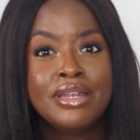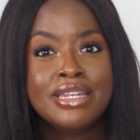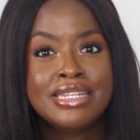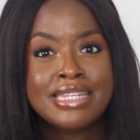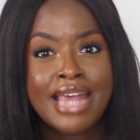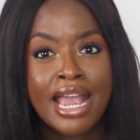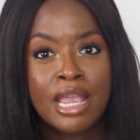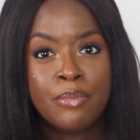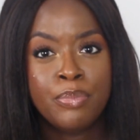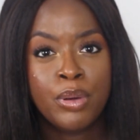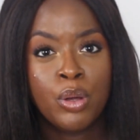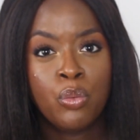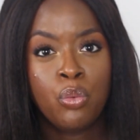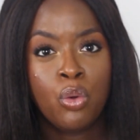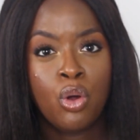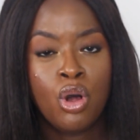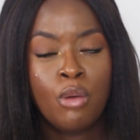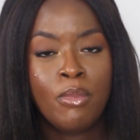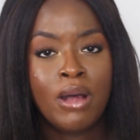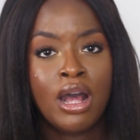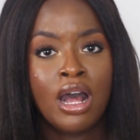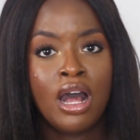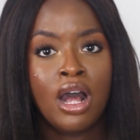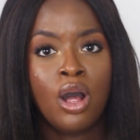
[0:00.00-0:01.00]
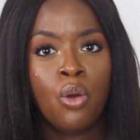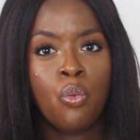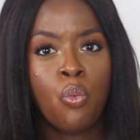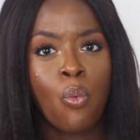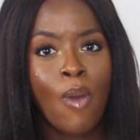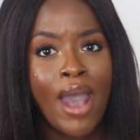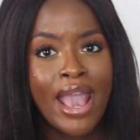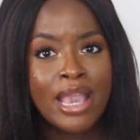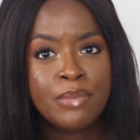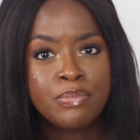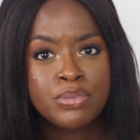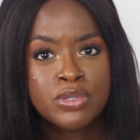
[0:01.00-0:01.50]
diaper warmer,
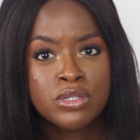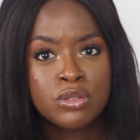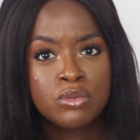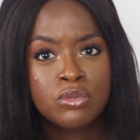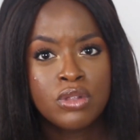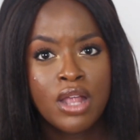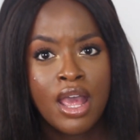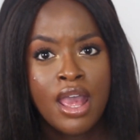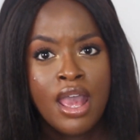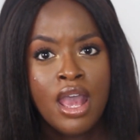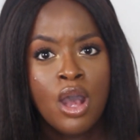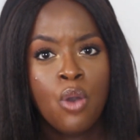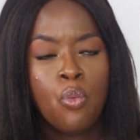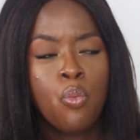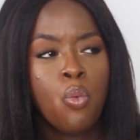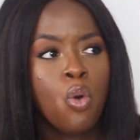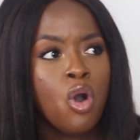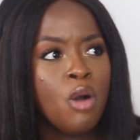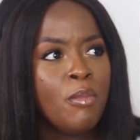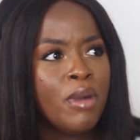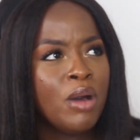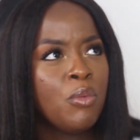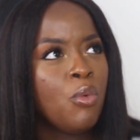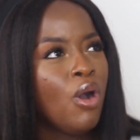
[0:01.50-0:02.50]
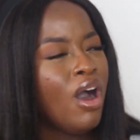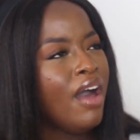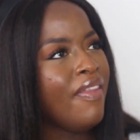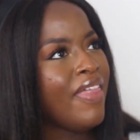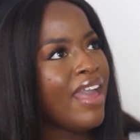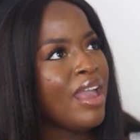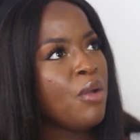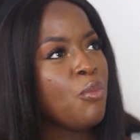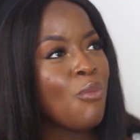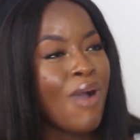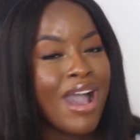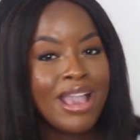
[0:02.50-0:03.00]
wipes warmer. What
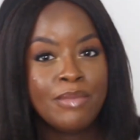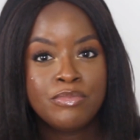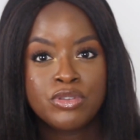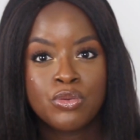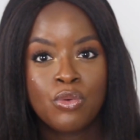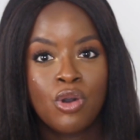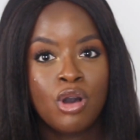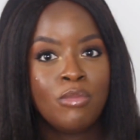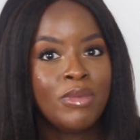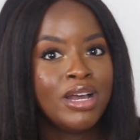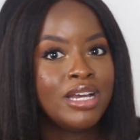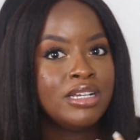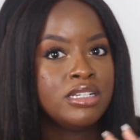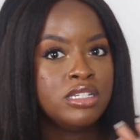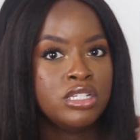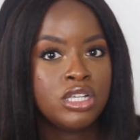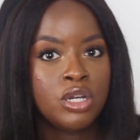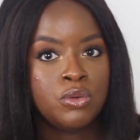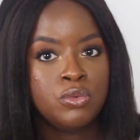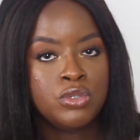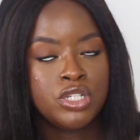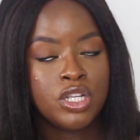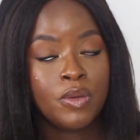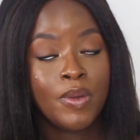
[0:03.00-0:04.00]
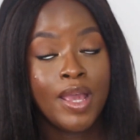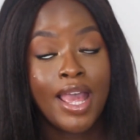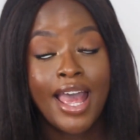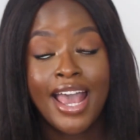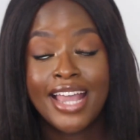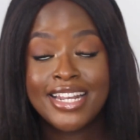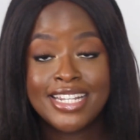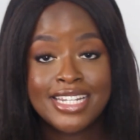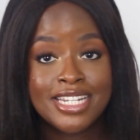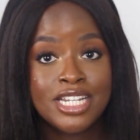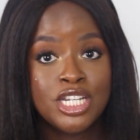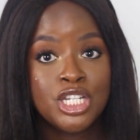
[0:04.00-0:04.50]
are they? Wipes warmer? Don't do it.
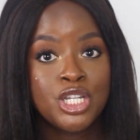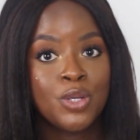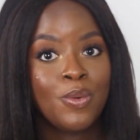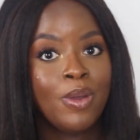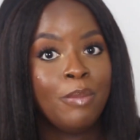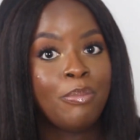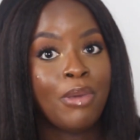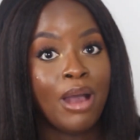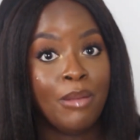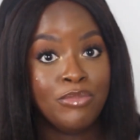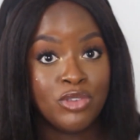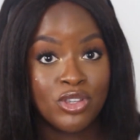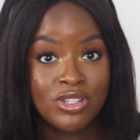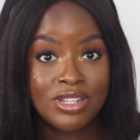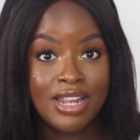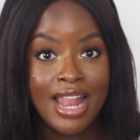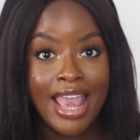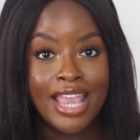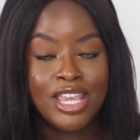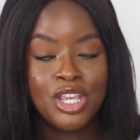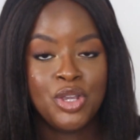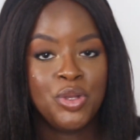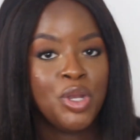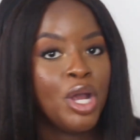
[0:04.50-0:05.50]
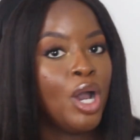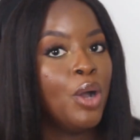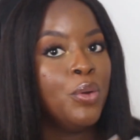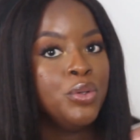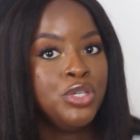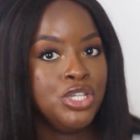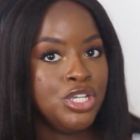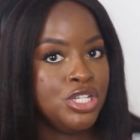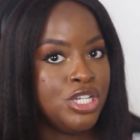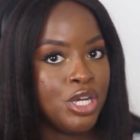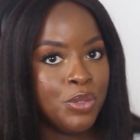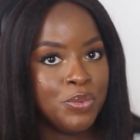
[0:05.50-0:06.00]
I didn't do it, but I'm just letting you
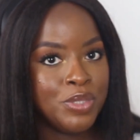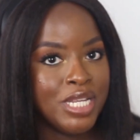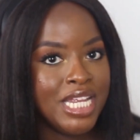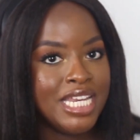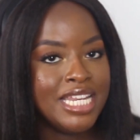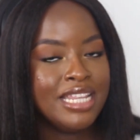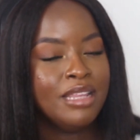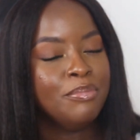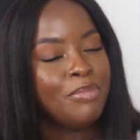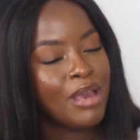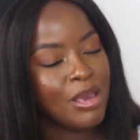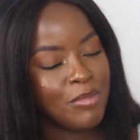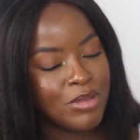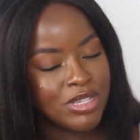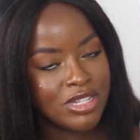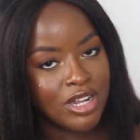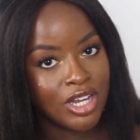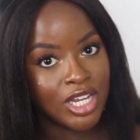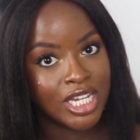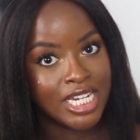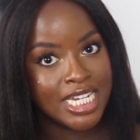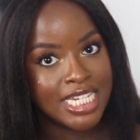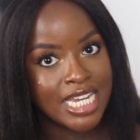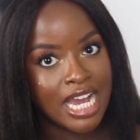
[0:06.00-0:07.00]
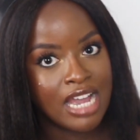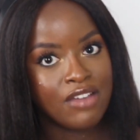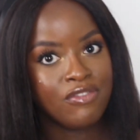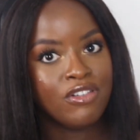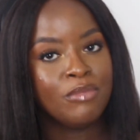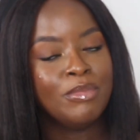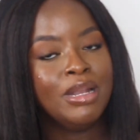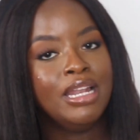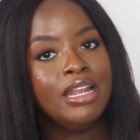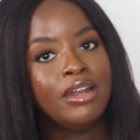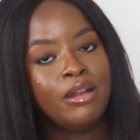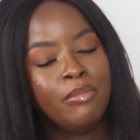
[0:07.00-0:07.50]
know you don't need it. The baby's not going to die
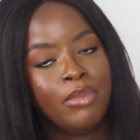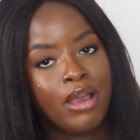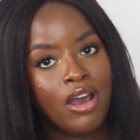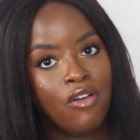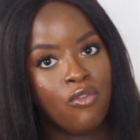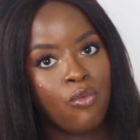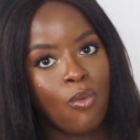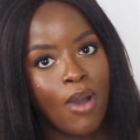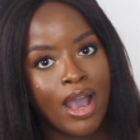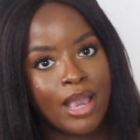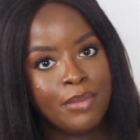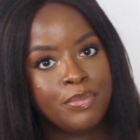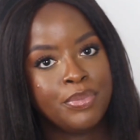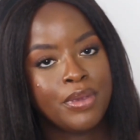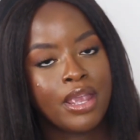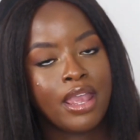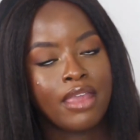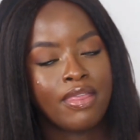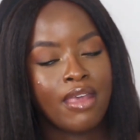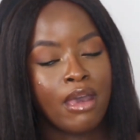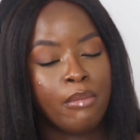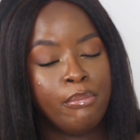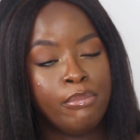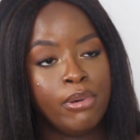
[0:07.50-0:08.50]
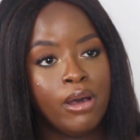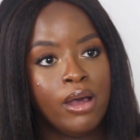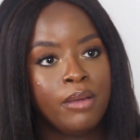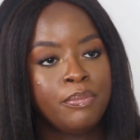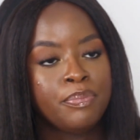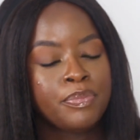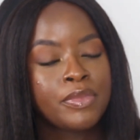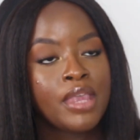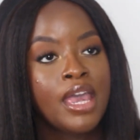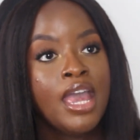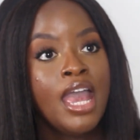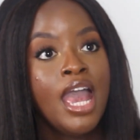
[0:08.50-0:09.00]
from a little bit of wiping their
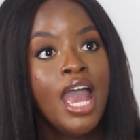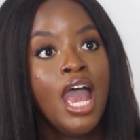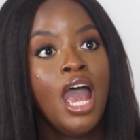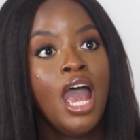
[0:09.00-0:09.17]
bum.